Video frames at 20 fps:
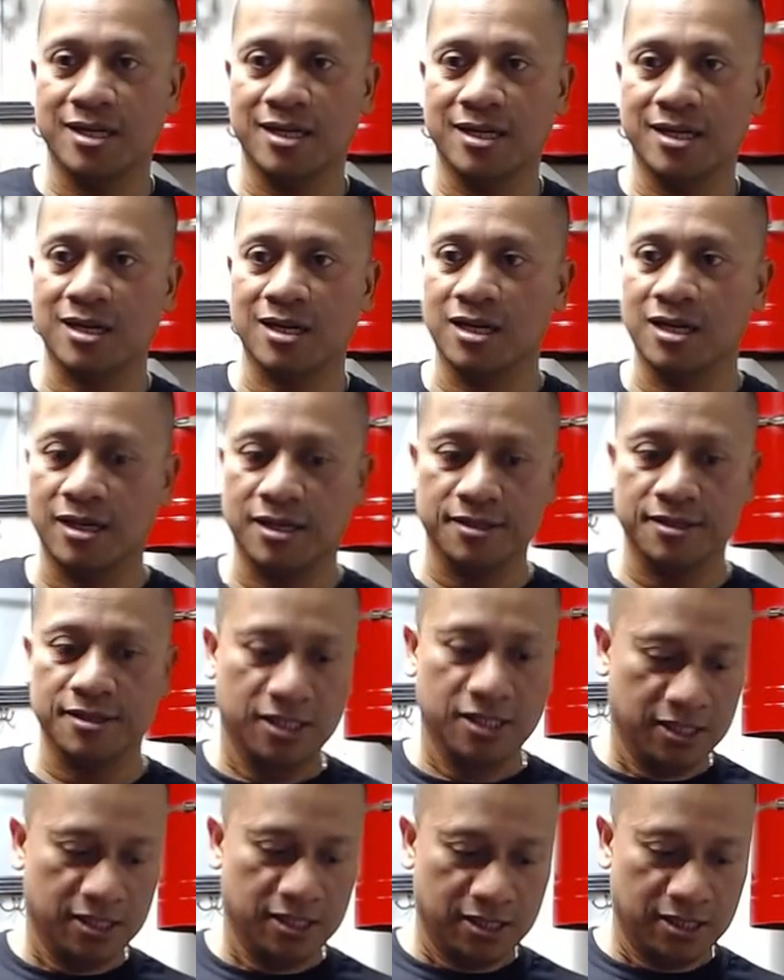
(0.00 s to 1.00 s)
a cut.
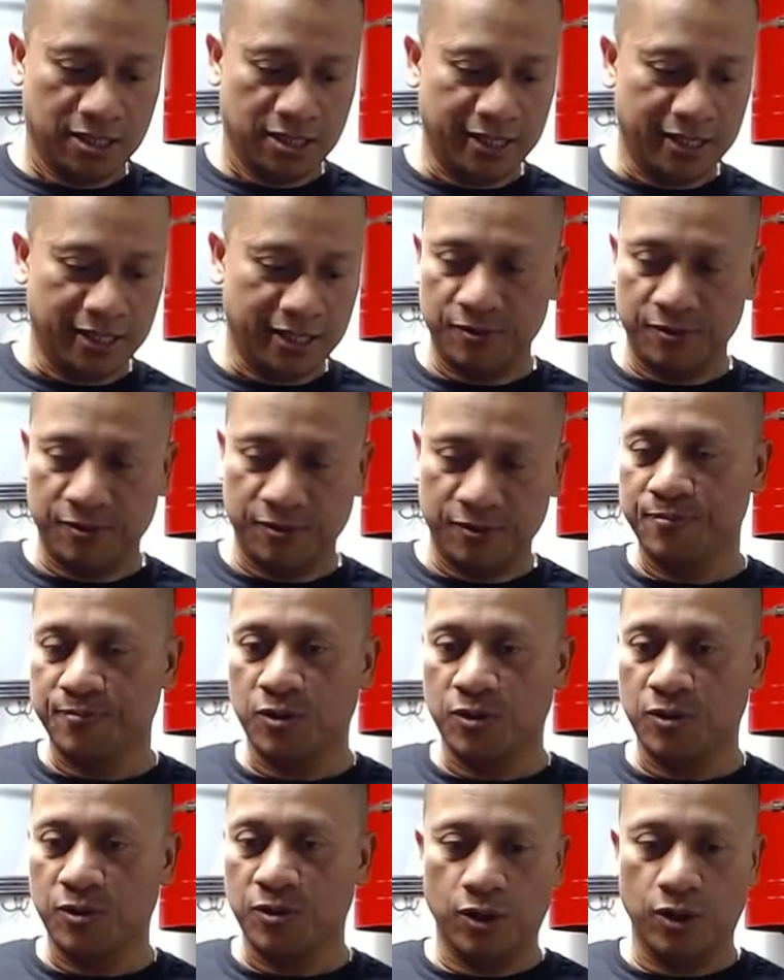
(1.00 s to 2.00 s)
Like when people
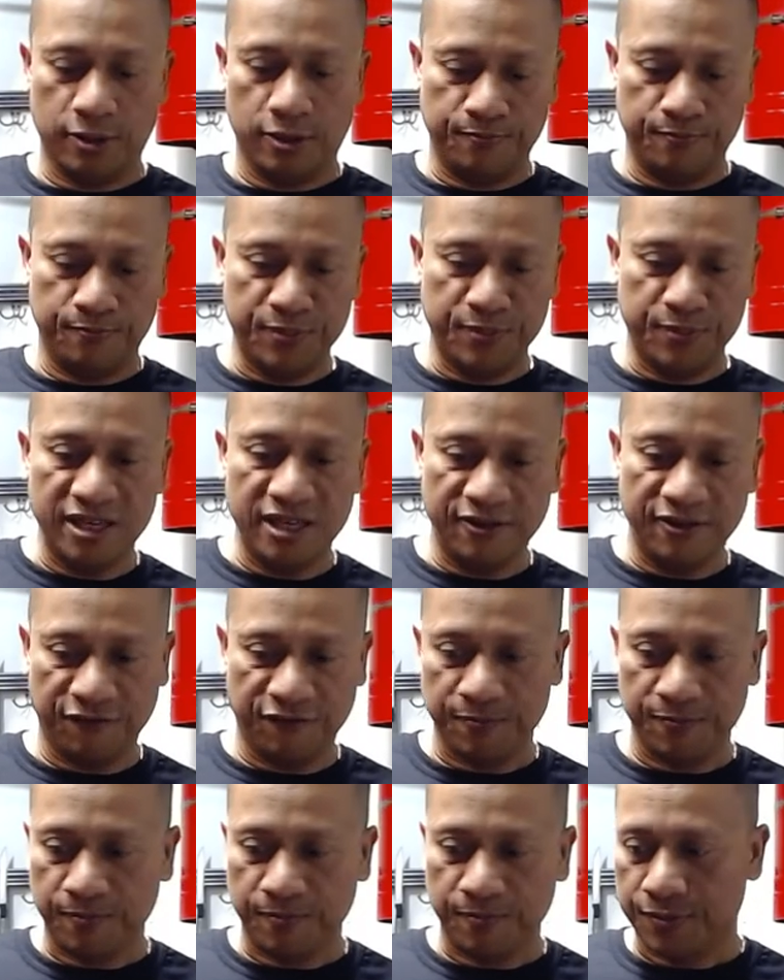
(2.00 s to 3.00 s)
order beef,
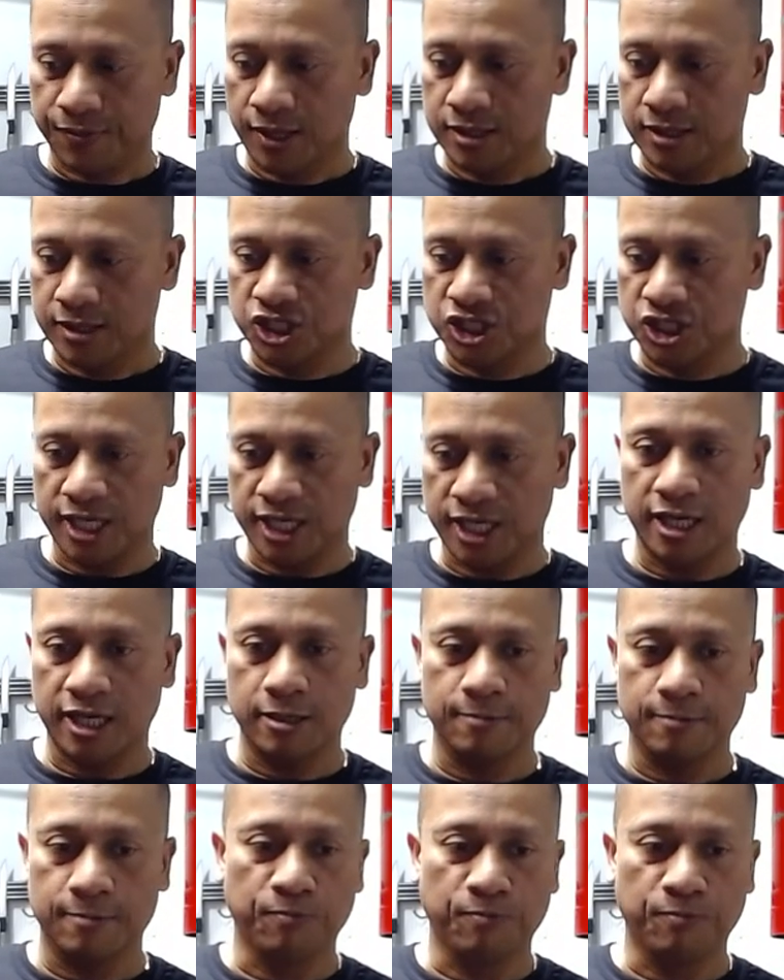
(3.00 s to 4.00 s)
chicken,
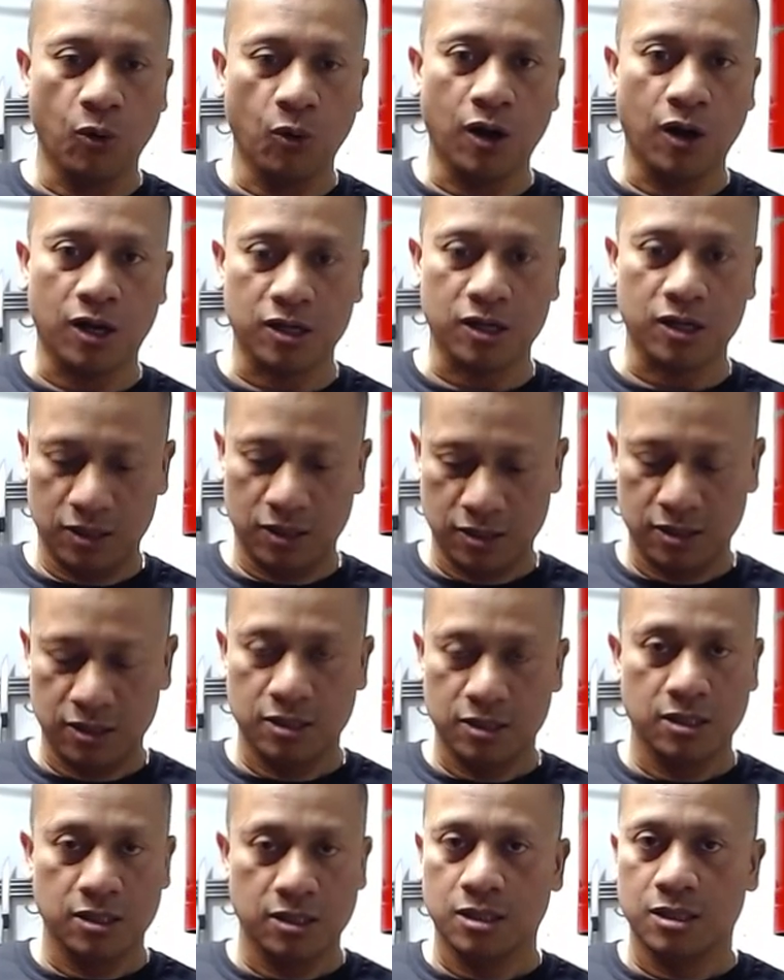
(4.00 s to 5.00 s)
pork,
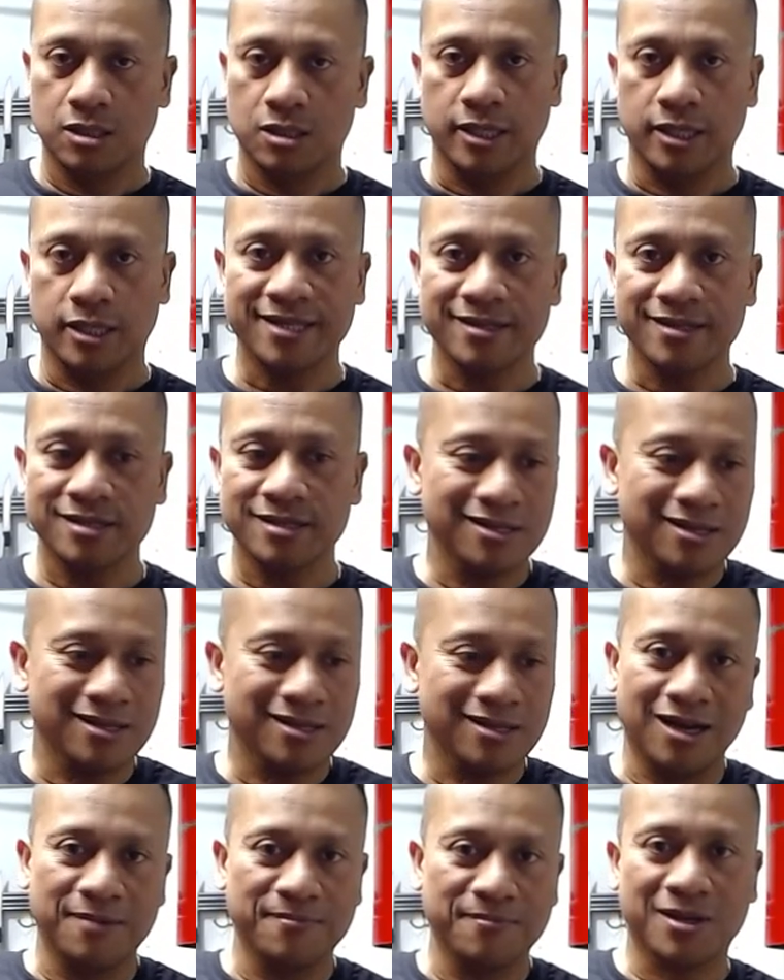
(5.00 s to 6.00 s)
it doesn't
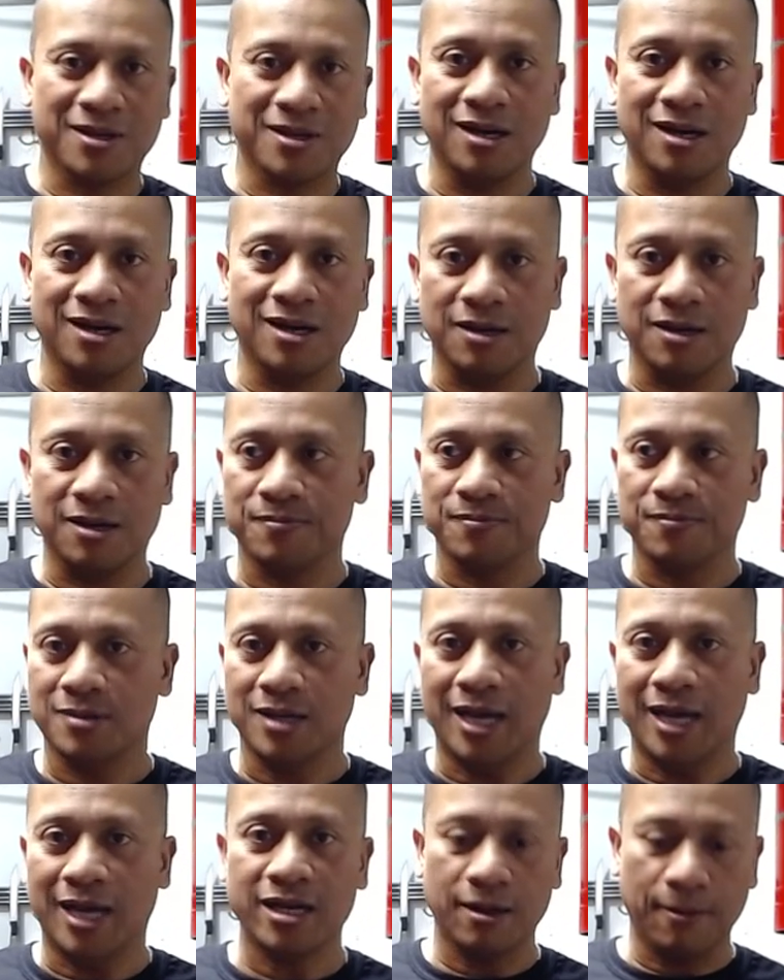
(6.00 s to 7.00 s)
come cut up.
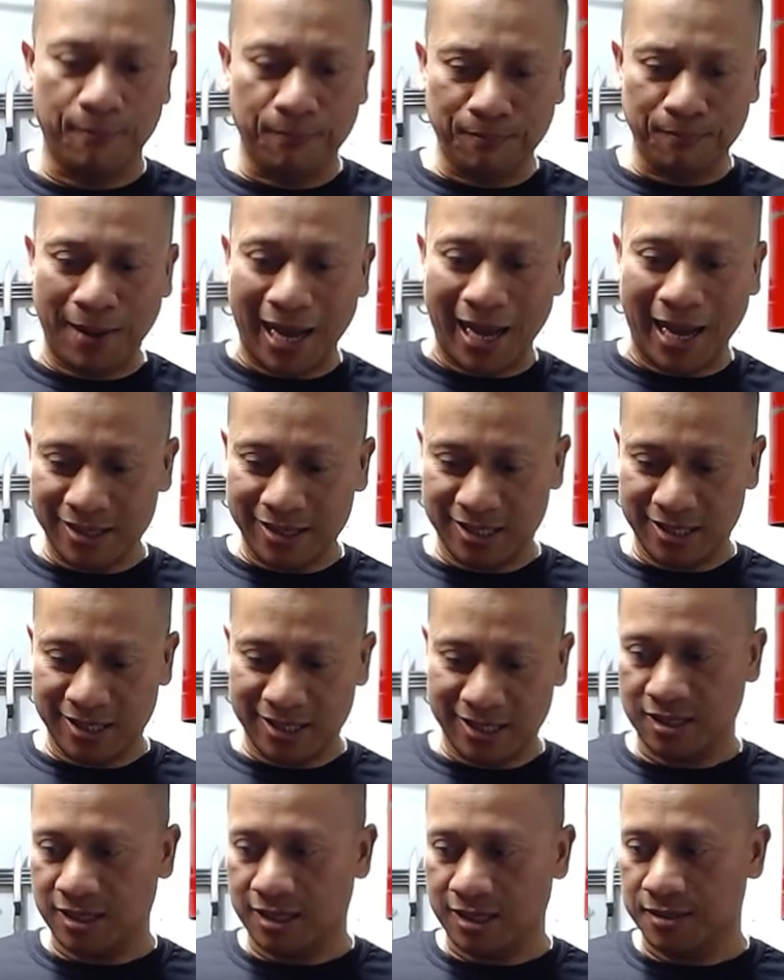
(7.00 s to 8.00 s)
I gotta buy like
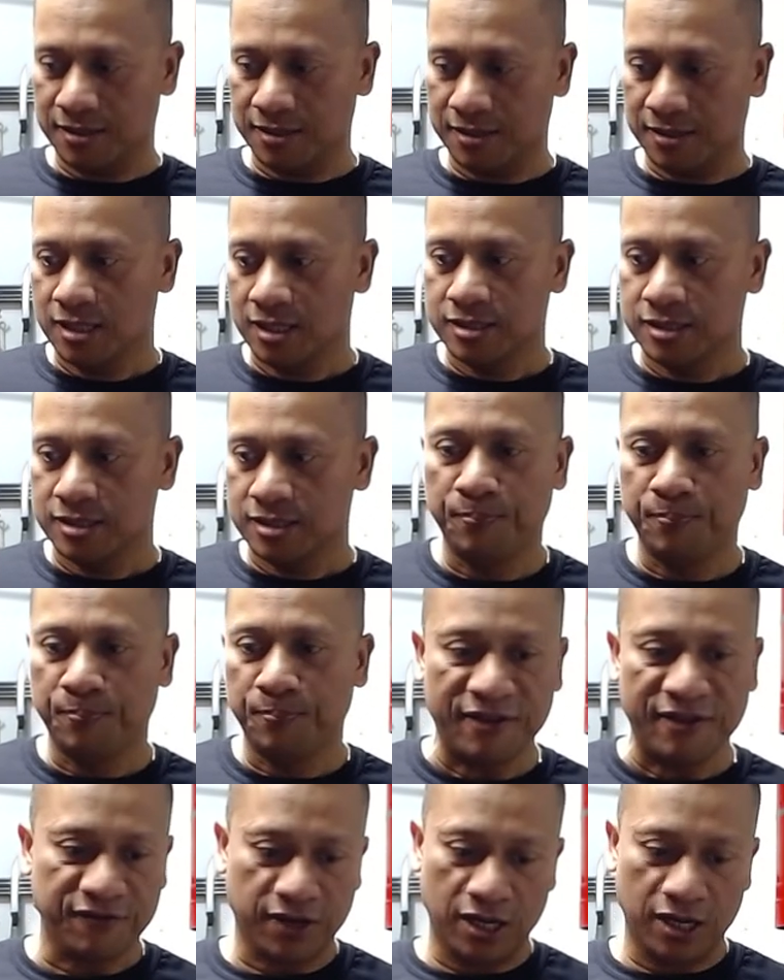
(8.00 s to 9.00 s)
a, uh, the beef
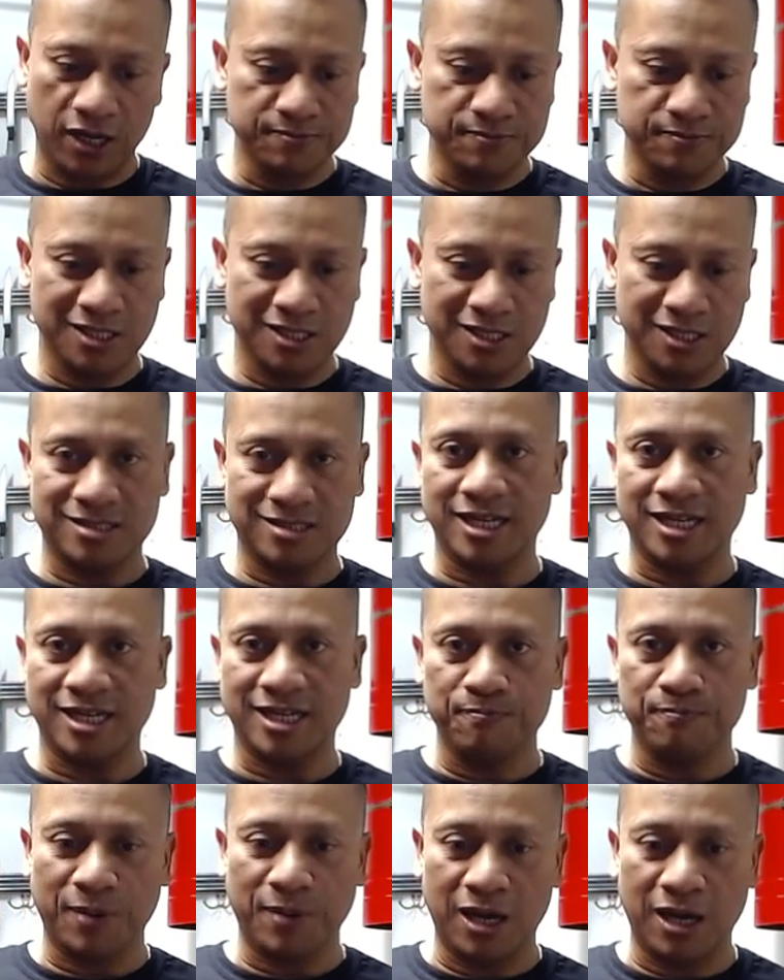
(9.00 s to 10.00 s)
comes in like
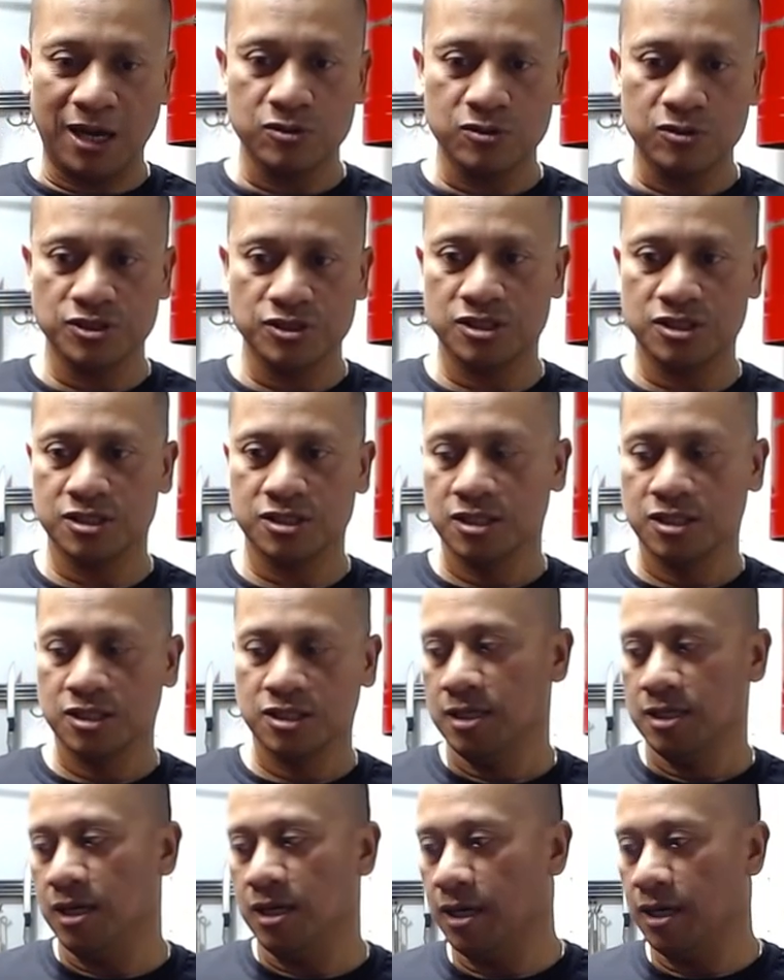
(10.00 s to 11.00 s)
10 pounds,
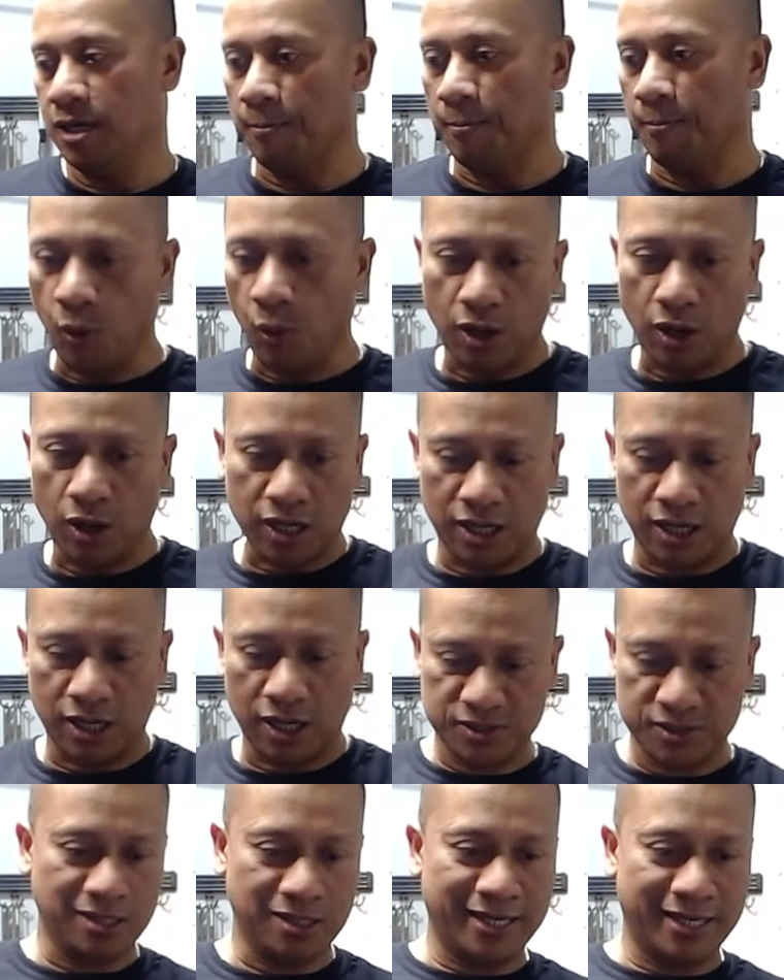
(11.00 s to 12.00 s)
uh, the pork comes
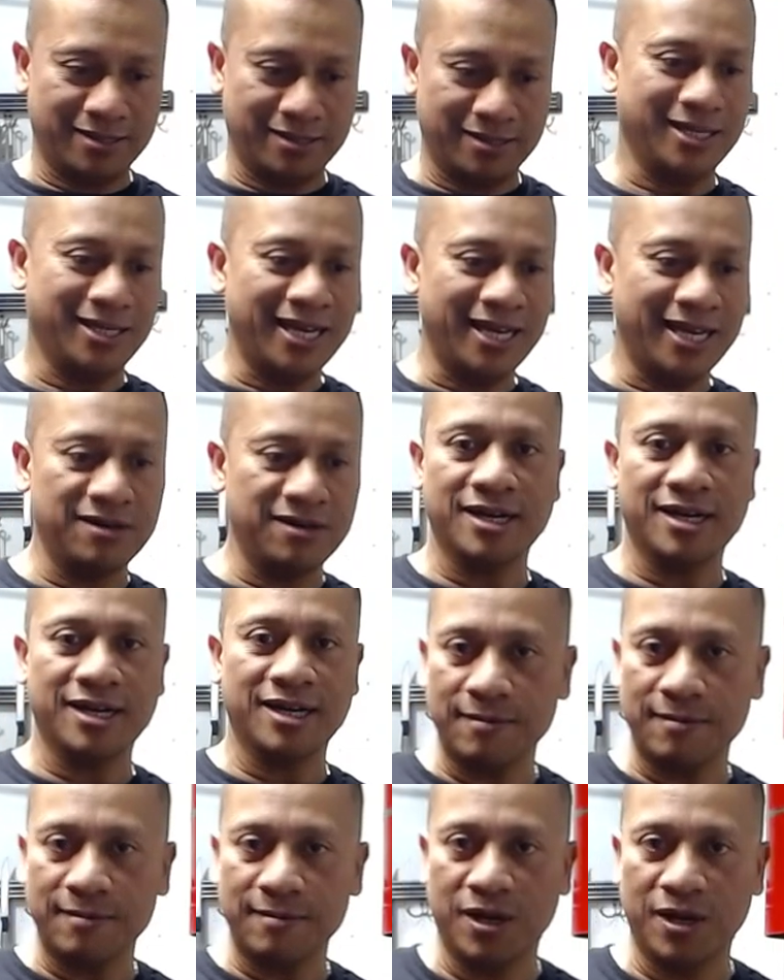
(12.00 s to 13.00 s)
in like eight or
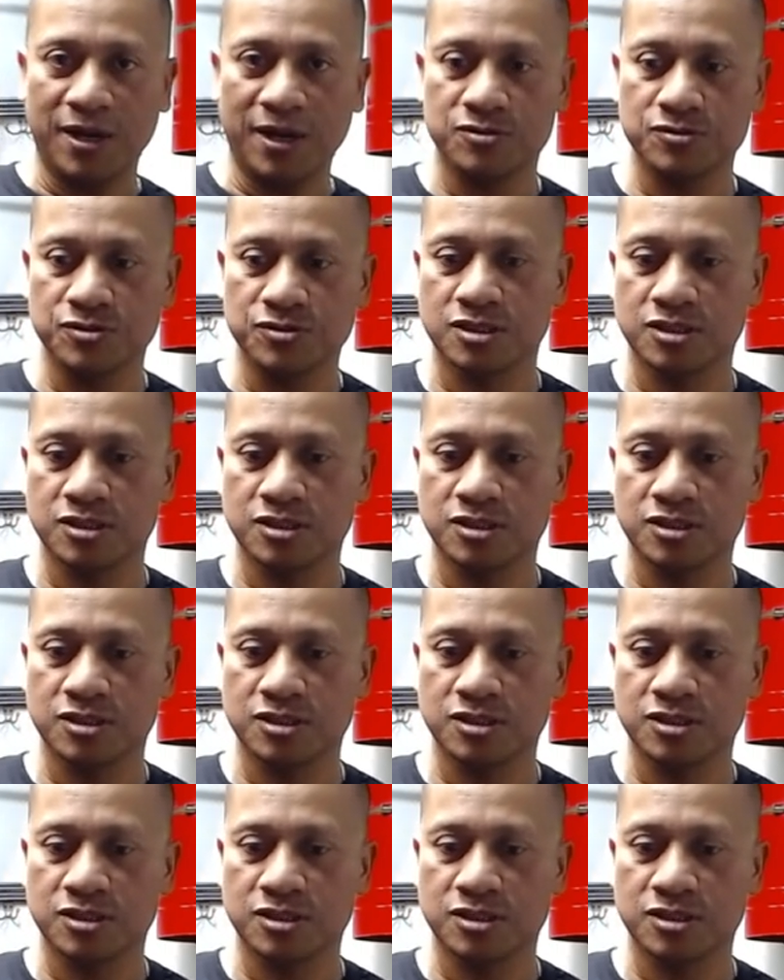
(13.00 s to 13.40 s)
nine pounds,